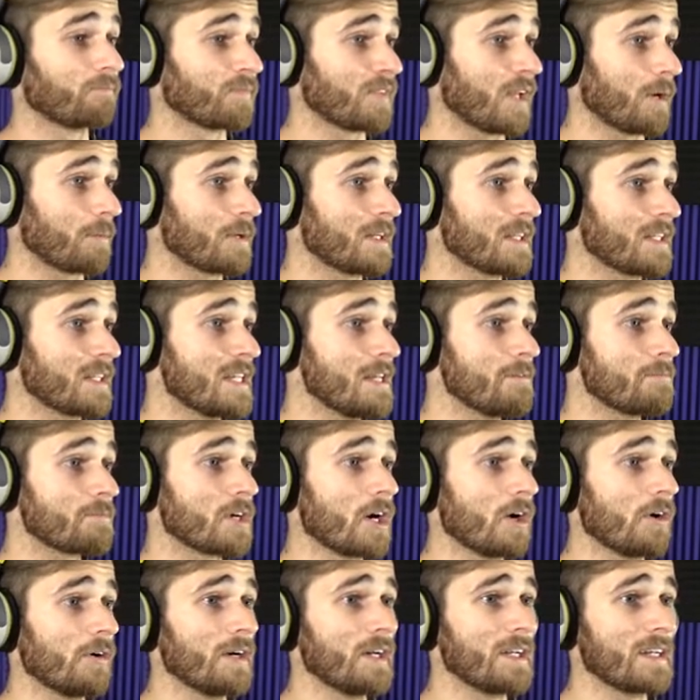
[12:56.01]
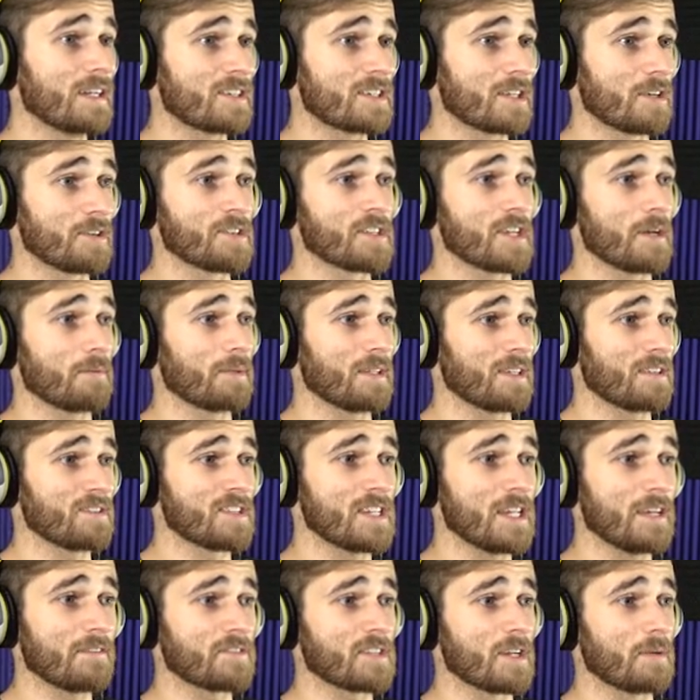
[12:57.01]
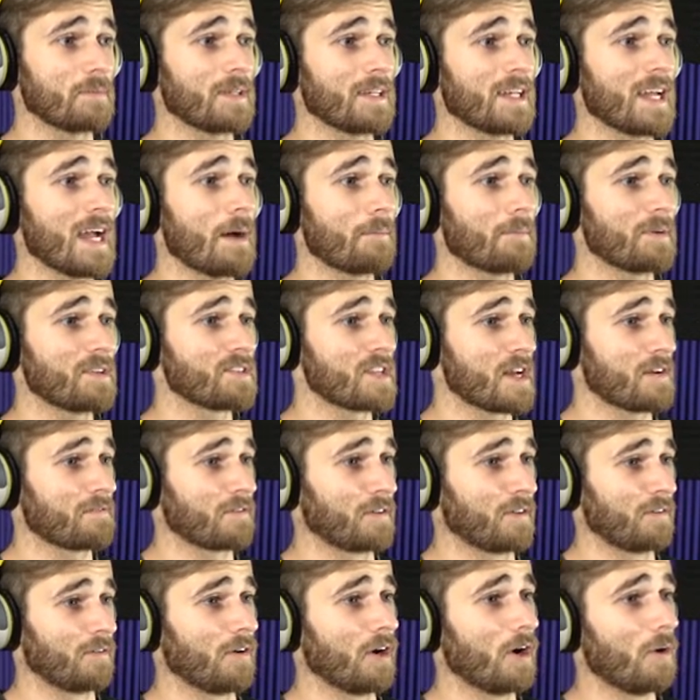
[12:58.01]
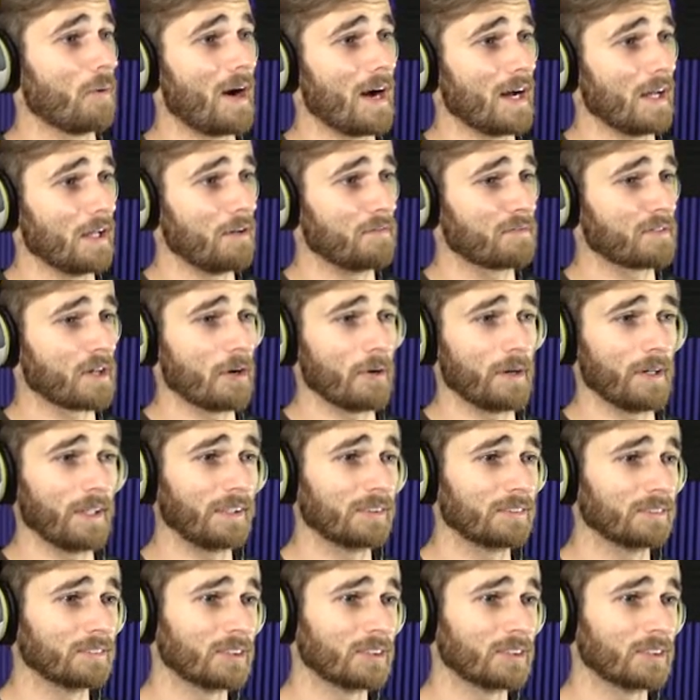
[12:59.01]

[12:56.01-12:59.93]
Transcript: I'm gonna keep going until something, see if something happens after a while of going.